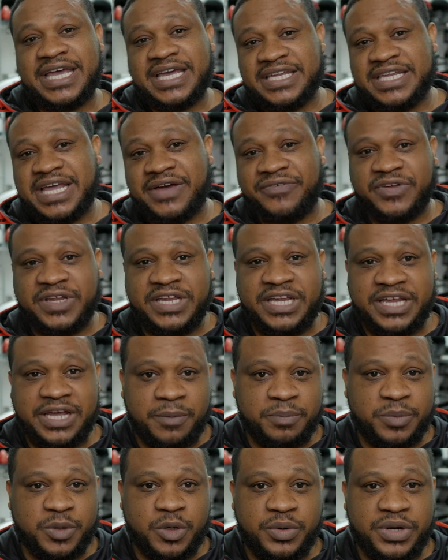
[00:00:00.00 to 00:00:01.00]
can definitely
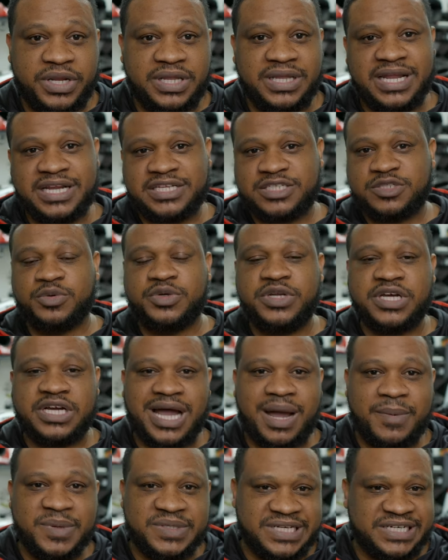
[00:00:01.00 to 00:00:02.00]
upload it. Let us know in the
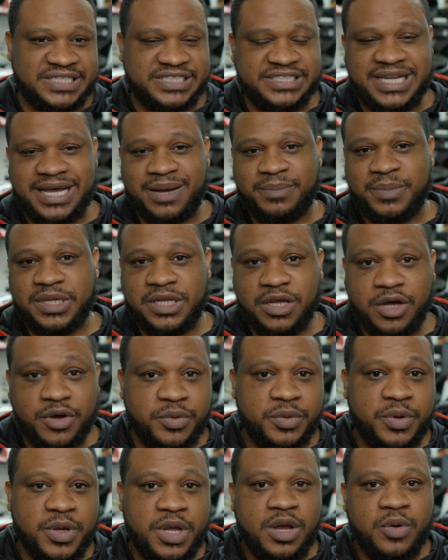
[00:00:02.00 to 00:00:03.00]
comment section down
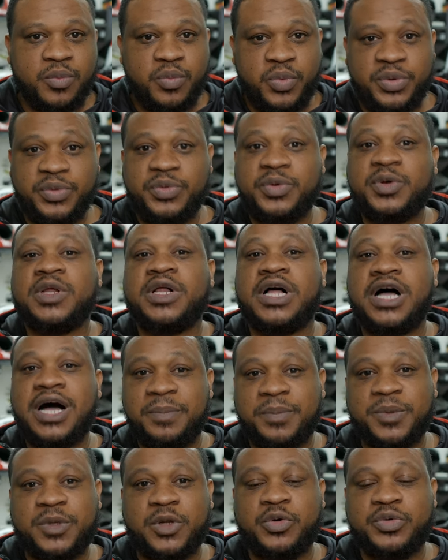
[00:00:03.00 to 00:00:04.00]
below. We will
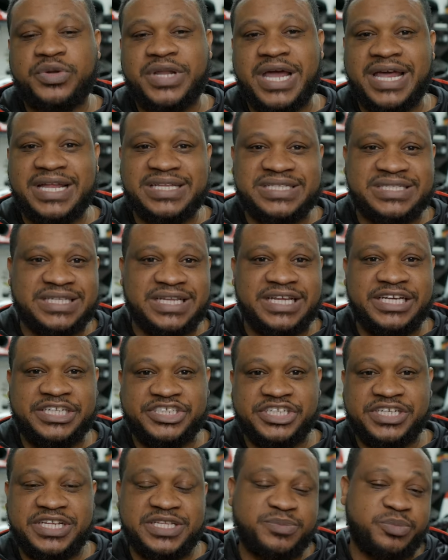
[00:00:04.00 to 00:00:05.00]
upload that
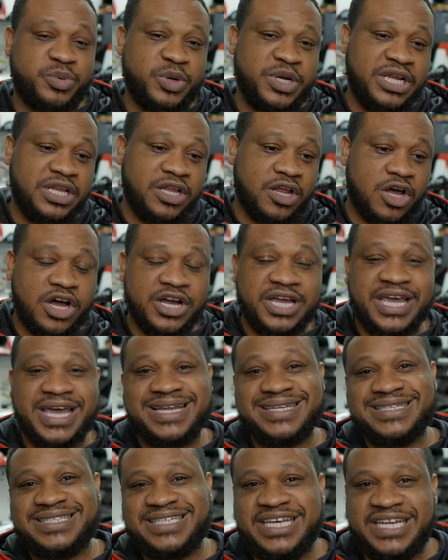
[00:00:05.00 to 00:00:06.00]
installation. It's pretty long
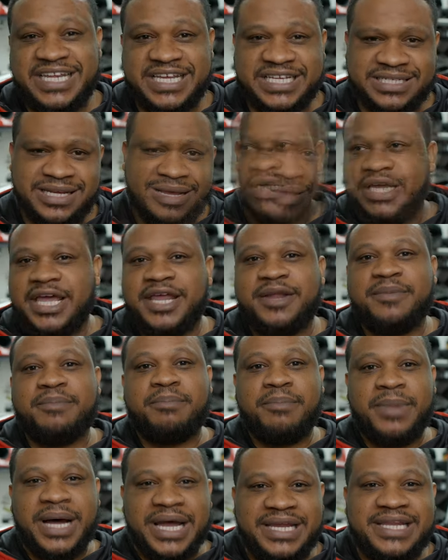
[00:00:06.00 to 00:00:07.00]
and tedious. It
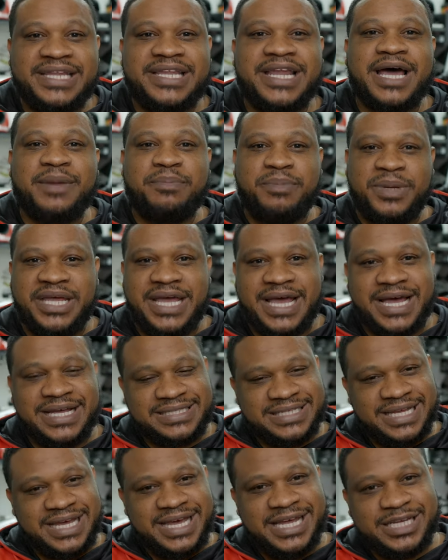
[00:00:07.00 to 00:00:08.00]
might not be
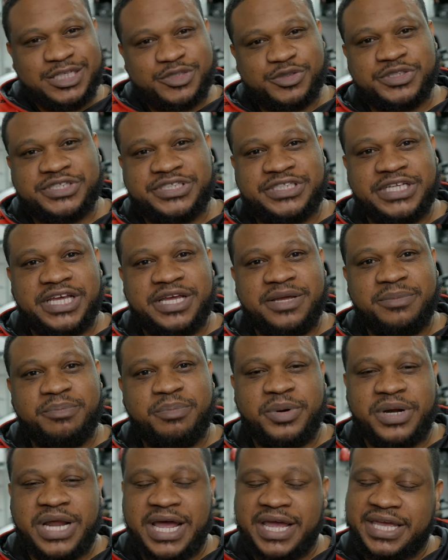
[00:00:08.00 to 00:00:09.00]
as interesting,
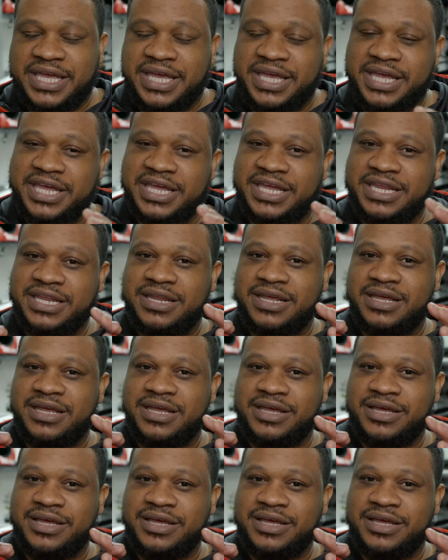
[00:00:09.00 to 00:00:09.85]
but I can